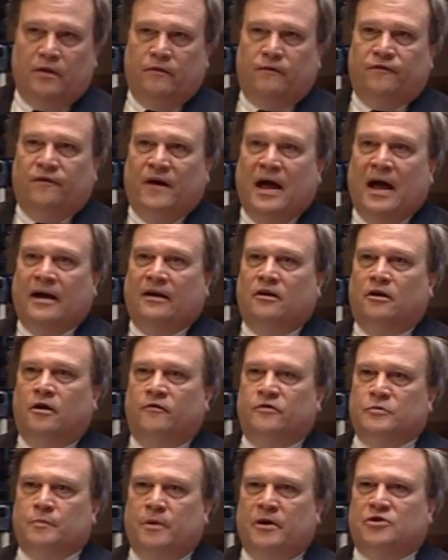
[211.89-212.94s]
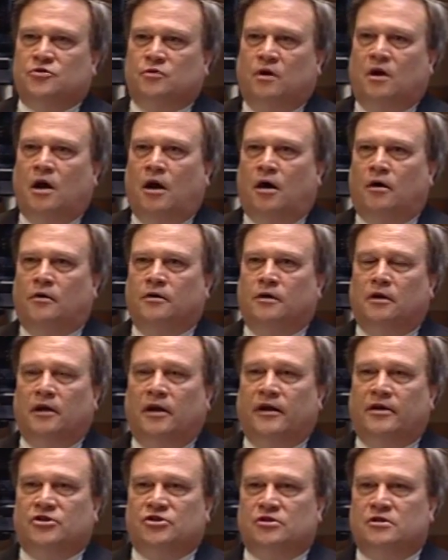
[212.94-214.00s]
the fact of special called
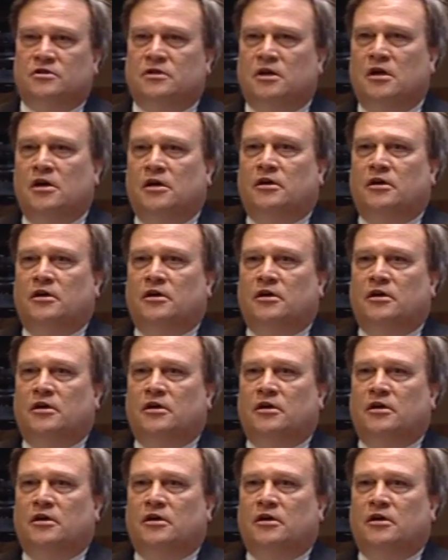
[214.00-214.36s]
elections